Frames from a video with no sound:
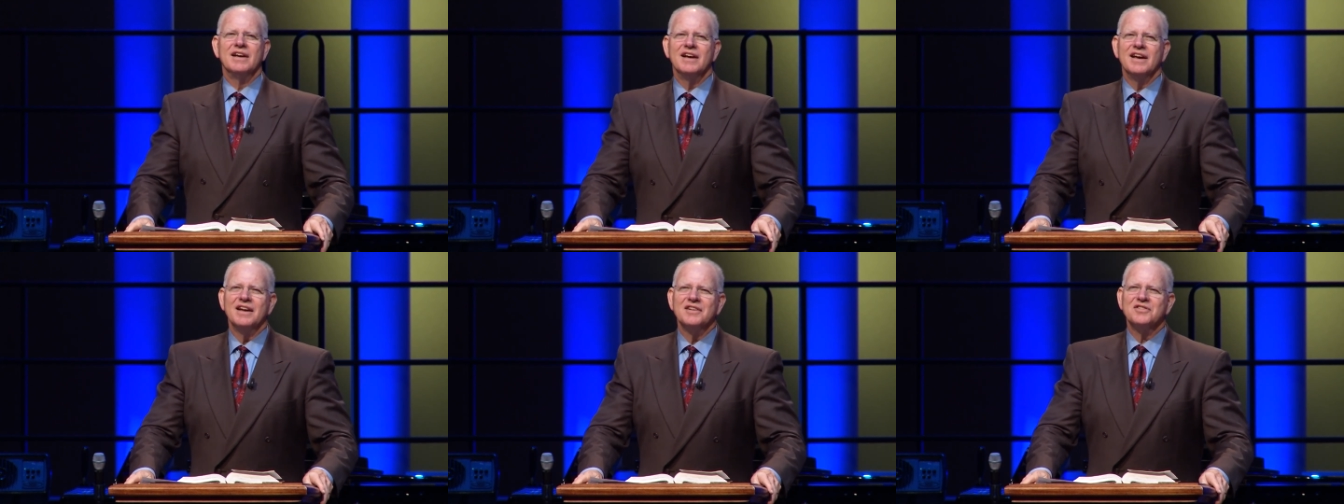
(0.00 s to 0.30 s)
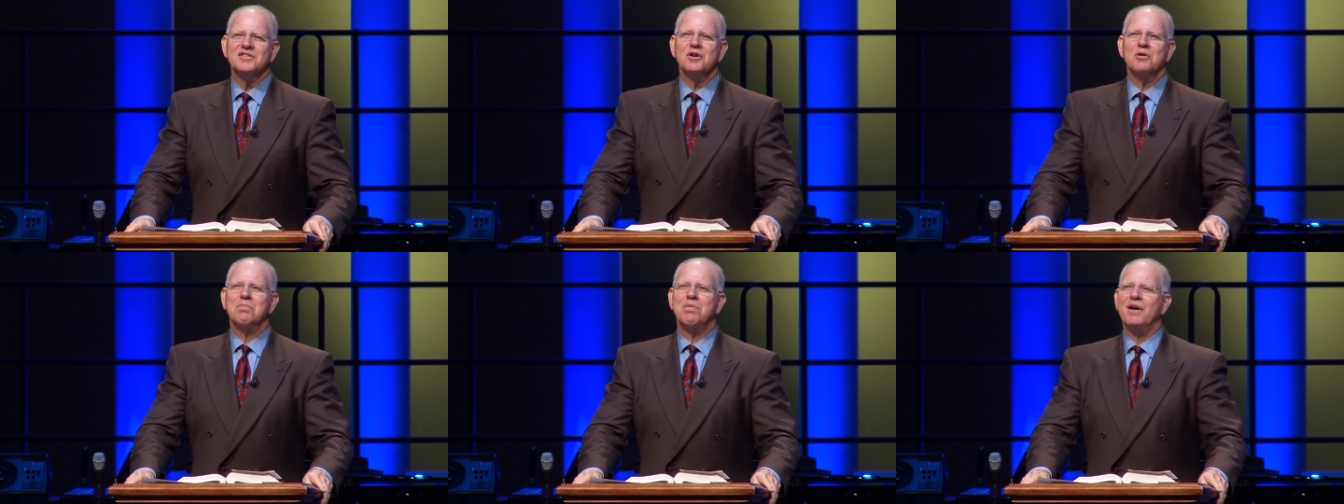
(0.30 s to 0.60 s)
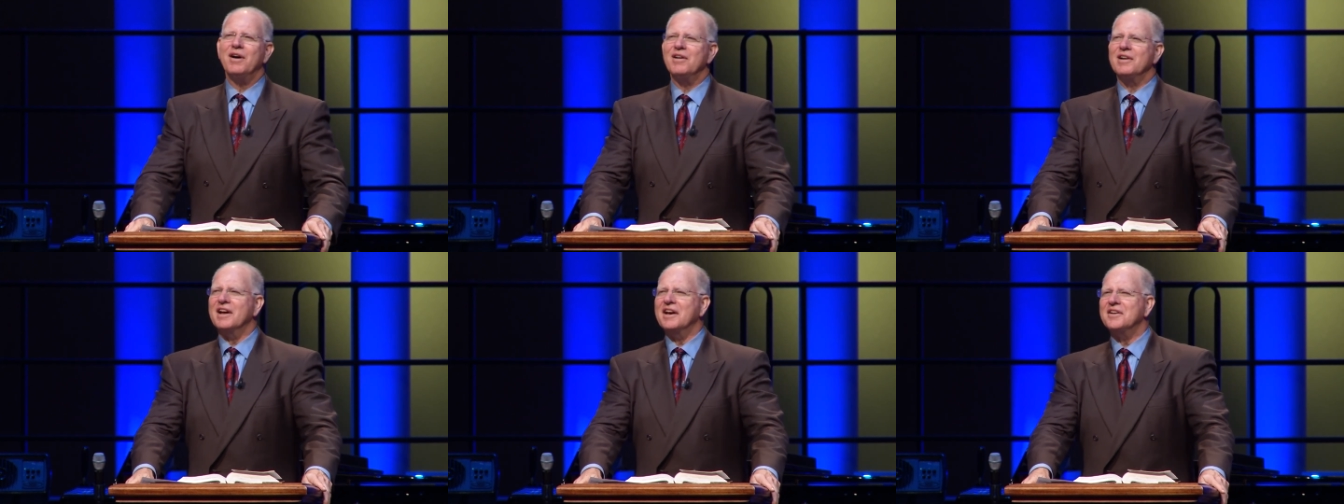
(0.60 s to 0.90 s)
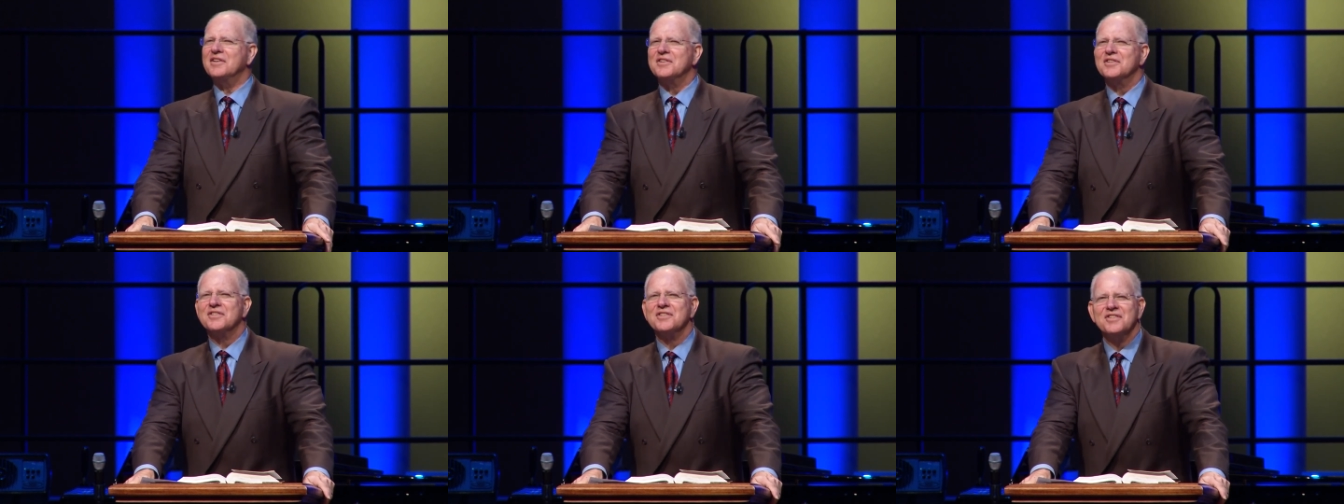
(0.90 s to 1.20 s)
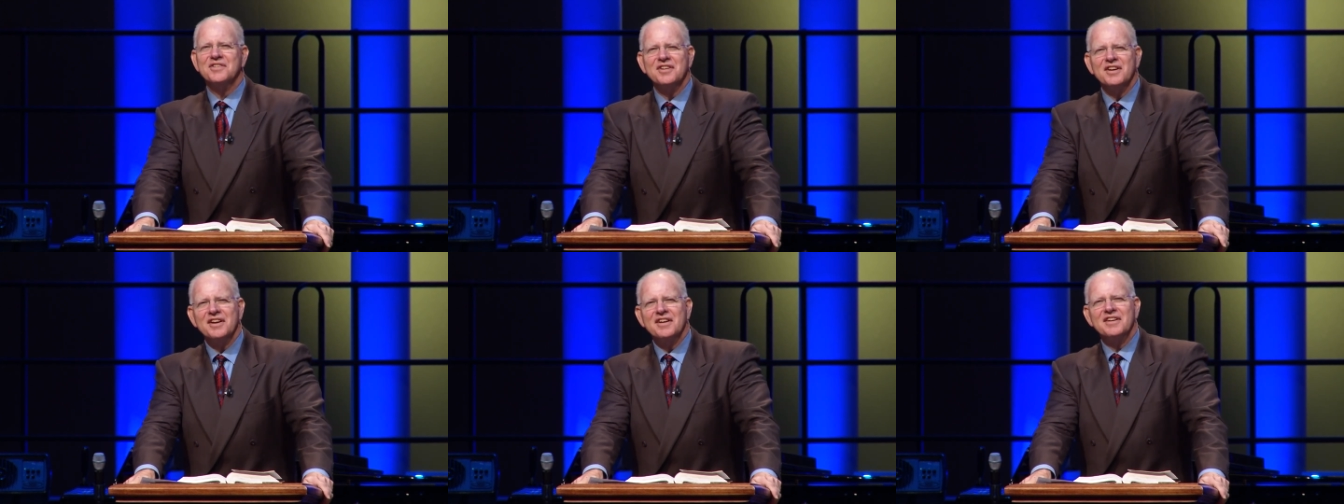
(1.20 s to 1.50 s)
And so Paul Anderson
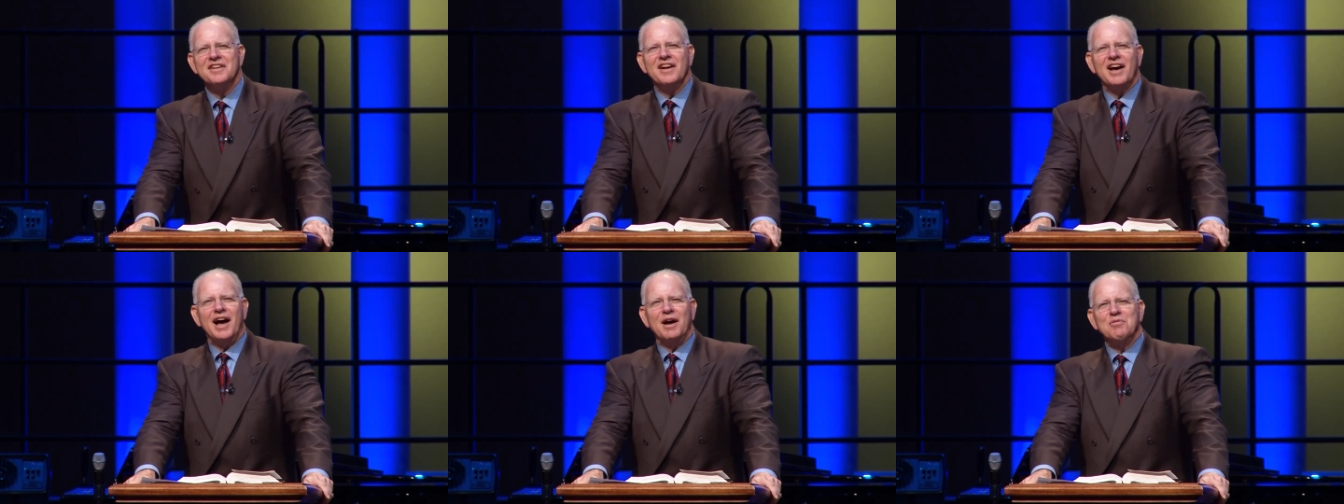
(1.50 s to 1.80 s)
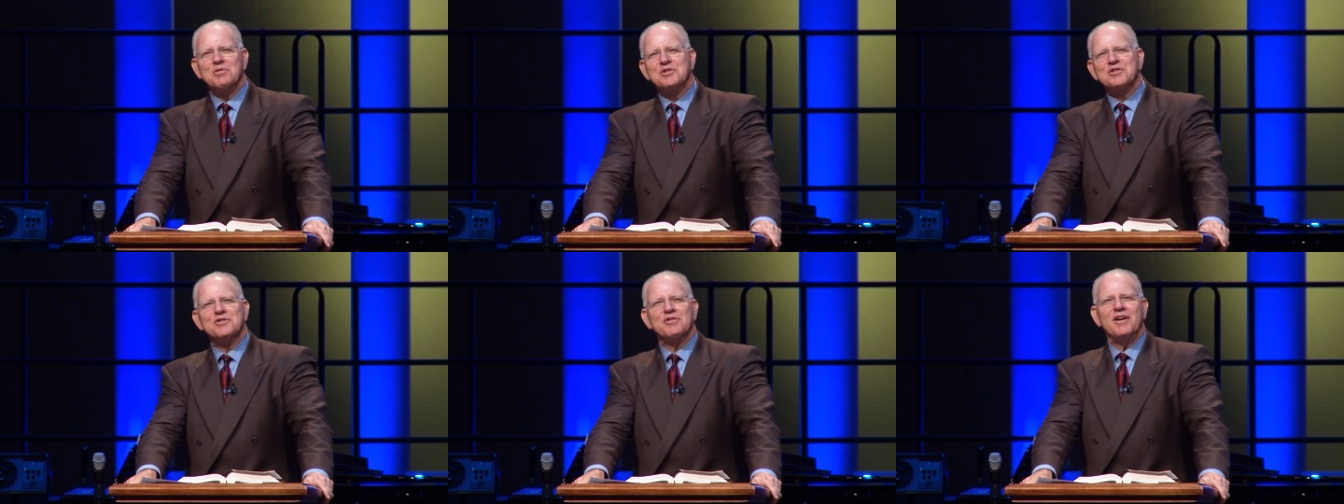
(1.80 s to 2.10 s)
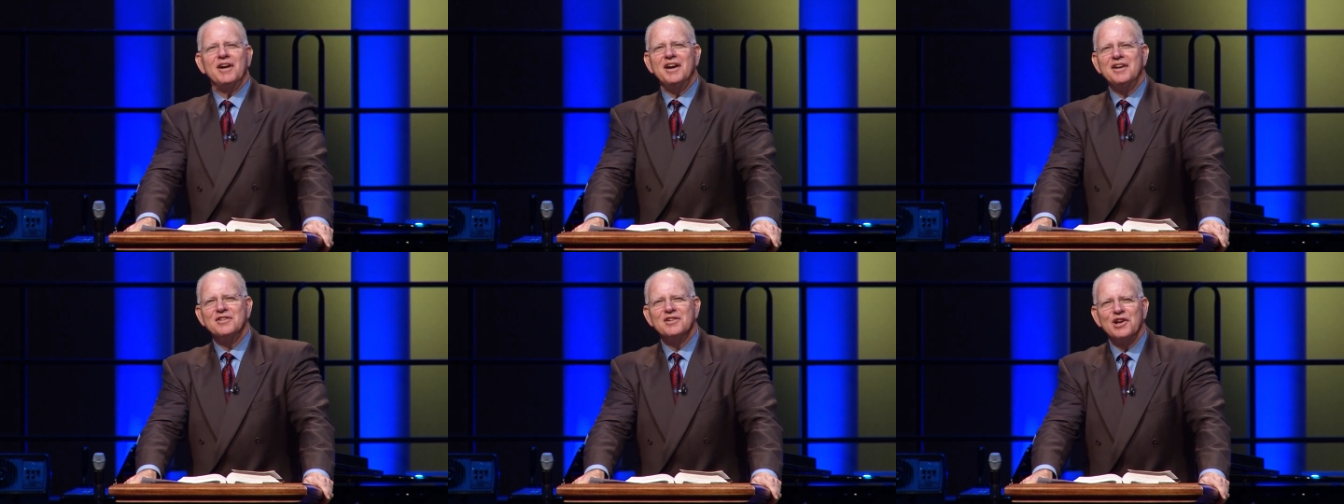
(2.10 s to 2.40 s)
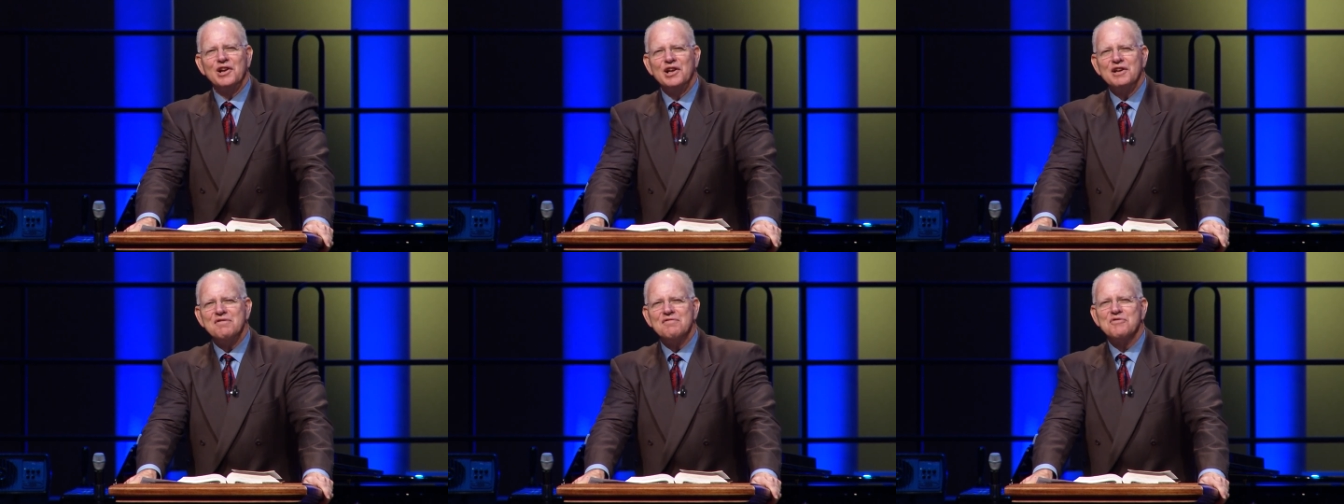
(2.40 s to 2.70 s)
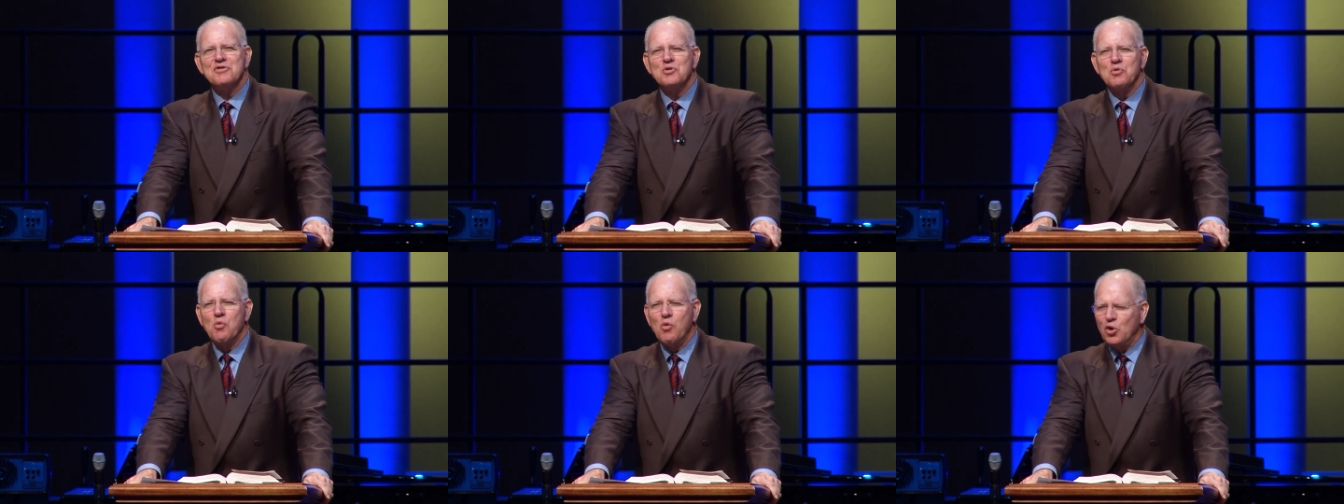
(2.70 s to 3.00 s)
said, I was trying to lift
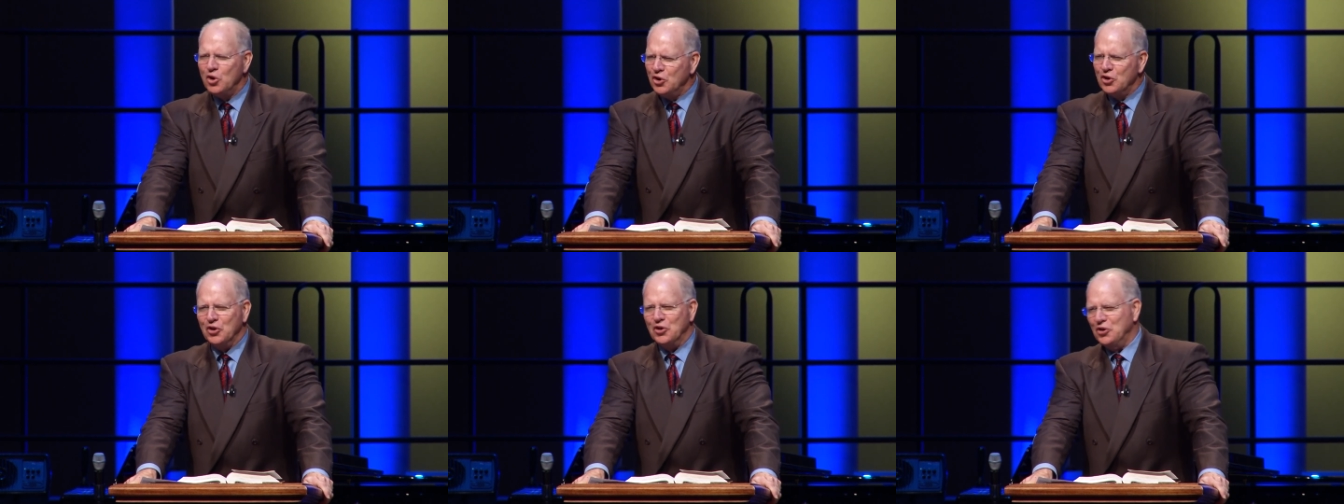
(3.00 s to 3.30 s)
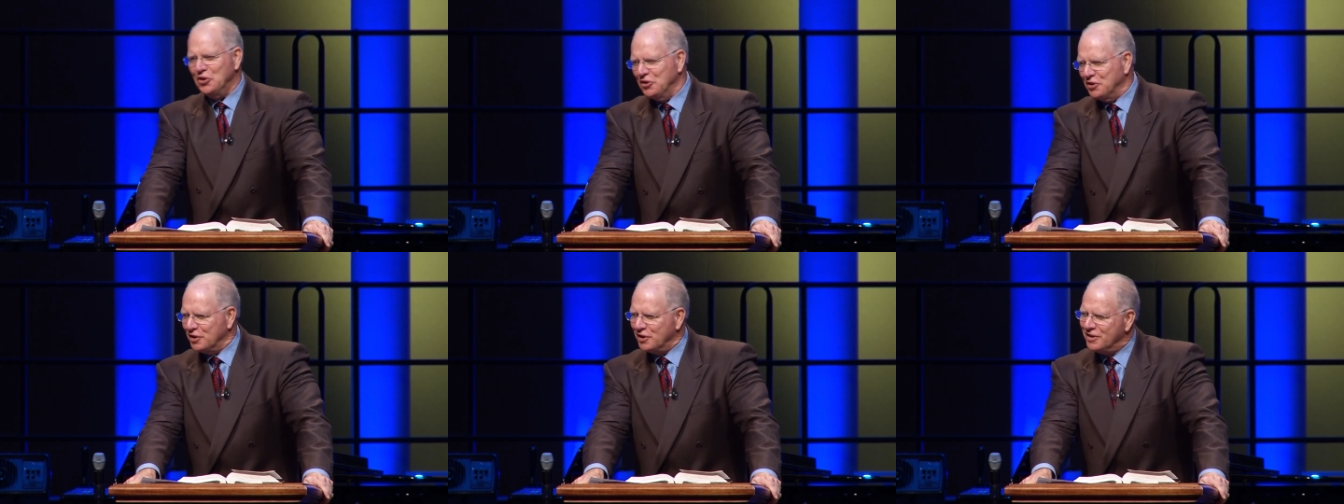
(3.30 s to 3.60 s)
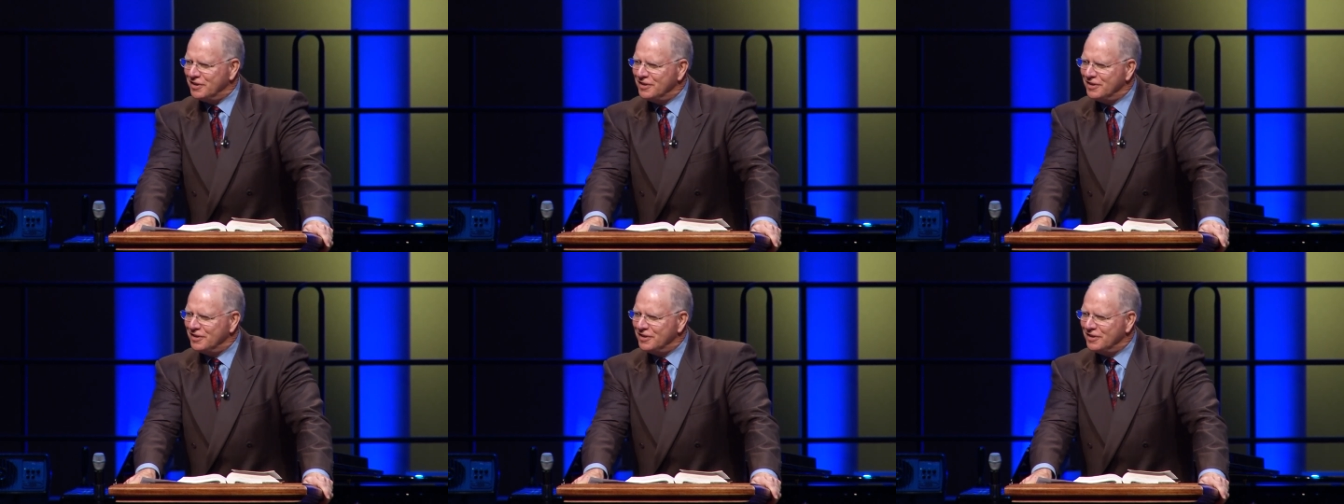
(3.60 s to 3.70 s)
the world.